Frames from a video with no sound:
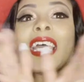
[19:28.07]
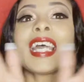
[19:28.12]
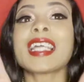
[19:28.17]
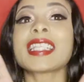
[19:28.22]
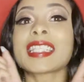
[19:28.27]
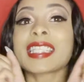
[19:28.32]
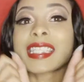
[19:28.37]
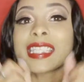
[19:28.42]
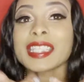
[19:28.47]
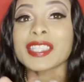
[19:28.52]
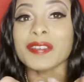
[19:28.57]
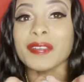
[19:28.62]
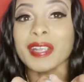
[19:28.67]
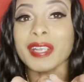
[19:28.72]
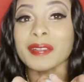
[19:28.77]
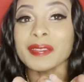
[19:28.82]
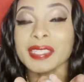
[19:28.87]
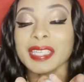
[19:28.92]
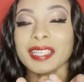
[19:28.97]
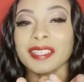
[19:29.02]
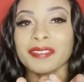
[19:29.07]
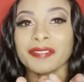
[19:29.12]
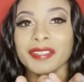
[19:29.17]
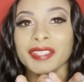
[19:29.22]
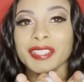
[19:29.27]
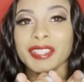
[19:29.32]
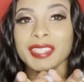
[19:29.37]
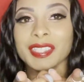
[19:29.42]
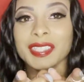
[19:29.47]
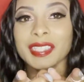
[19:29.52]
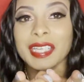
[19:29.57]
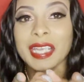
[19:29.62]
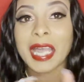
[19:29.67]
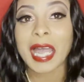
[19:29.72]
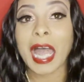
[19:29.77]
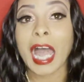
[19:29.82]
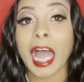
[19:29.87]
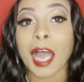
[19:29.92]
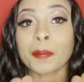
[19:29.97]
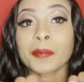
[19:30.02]
This is Crown Television.
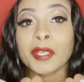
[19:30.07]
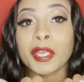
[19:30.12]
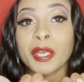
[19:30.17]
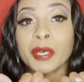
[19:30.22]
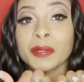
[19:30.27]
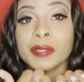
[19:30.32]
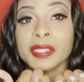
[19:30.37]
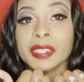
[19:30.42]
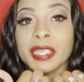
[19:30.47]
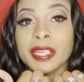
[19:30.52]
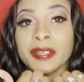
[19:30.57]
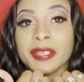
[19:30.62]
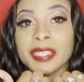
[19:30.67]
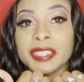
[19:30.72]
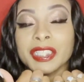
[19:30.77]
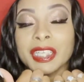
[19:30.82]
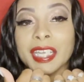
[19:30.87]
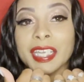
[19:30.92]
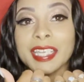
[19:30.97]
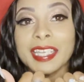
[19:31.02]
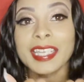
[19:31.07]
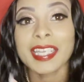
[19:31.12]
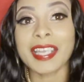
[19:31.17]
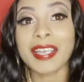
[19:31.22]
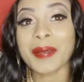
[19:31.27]
I'm your host, Terry J.